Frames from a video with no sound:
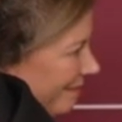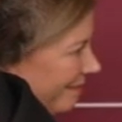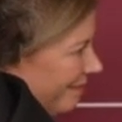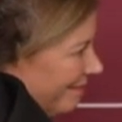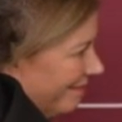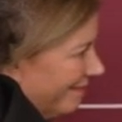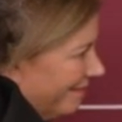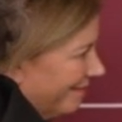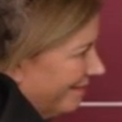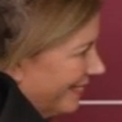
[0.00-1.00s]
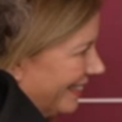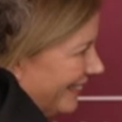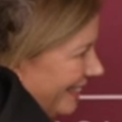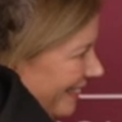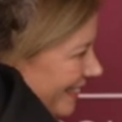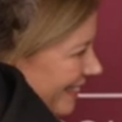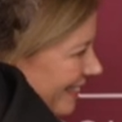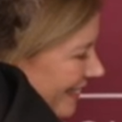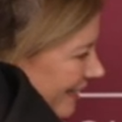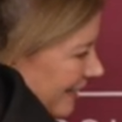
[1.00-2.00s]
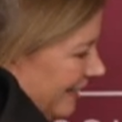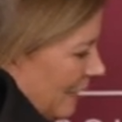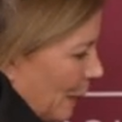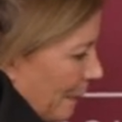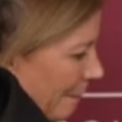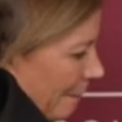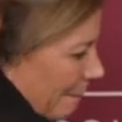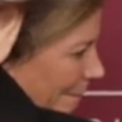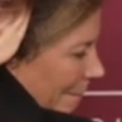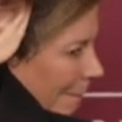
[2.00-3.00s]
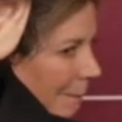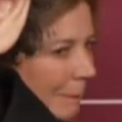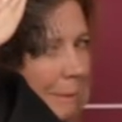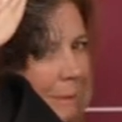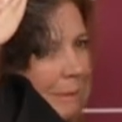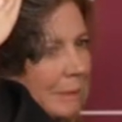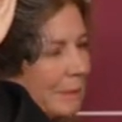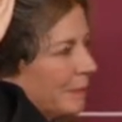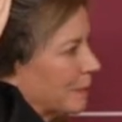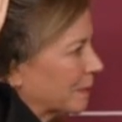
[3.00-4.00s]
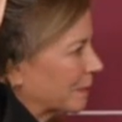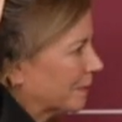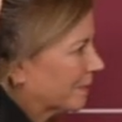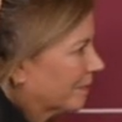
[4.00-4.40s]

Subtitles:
No words are spoken by the person on screen.